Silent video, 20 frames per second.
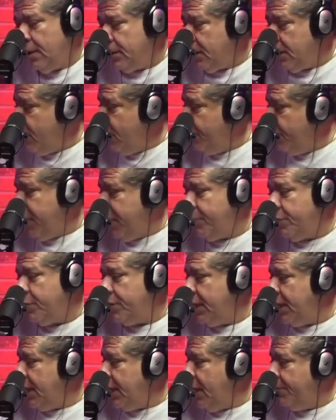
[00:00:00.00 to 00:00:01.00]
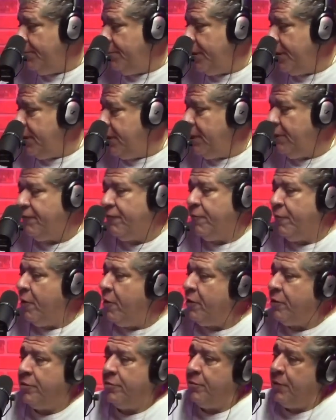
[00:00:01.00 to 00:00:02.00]
there were people in there that had been there for
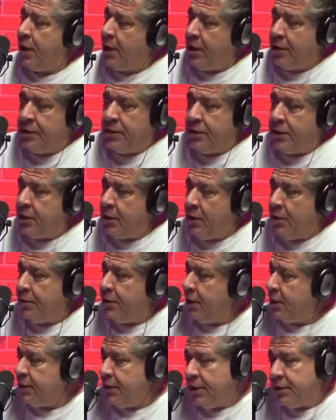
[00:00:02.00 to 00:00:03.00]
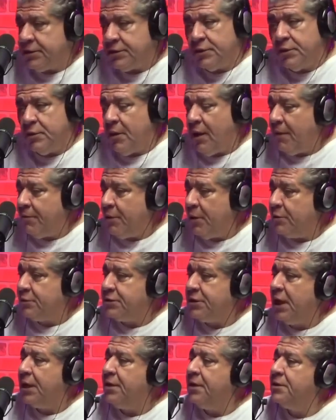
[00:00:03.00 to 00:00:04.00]
murder, man. You know, they still have those
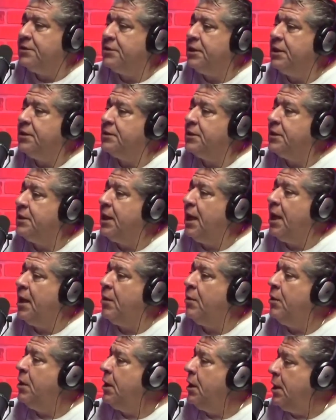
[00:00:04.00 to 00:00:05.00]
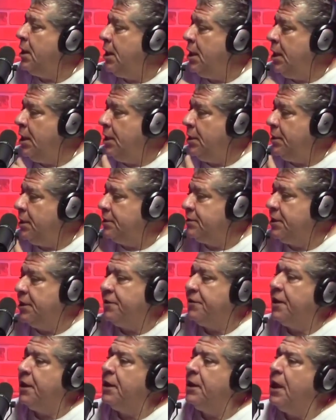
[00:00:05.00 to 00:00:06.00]
tendencies, and now there's a
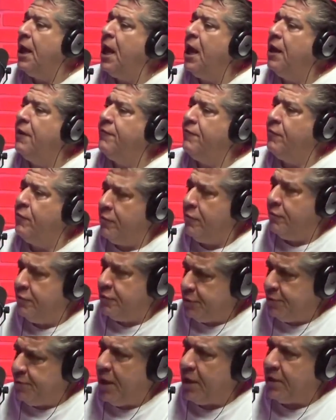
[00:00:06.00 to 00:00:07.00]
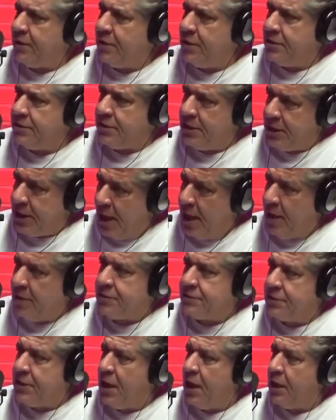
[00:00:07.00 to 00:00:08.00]
thin line for what respect is in the
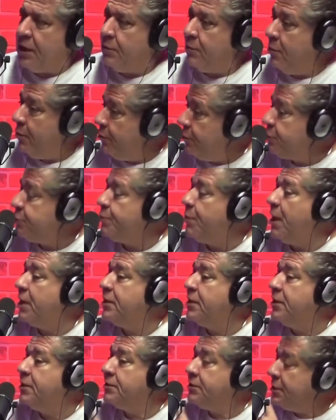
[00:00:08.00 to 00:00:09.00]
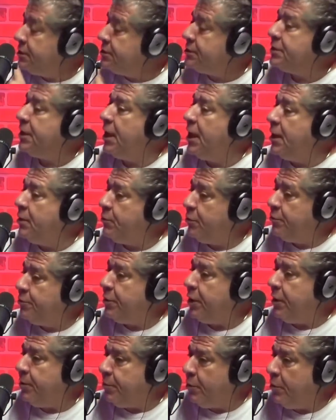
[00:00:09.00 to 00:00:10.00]
outside and what respect is inside with
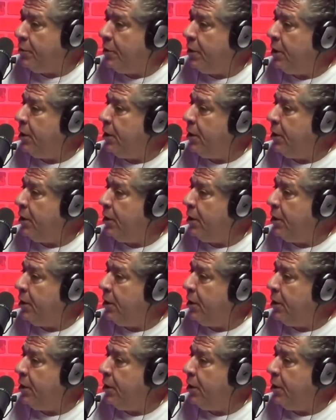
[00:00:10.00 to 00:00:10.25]
people.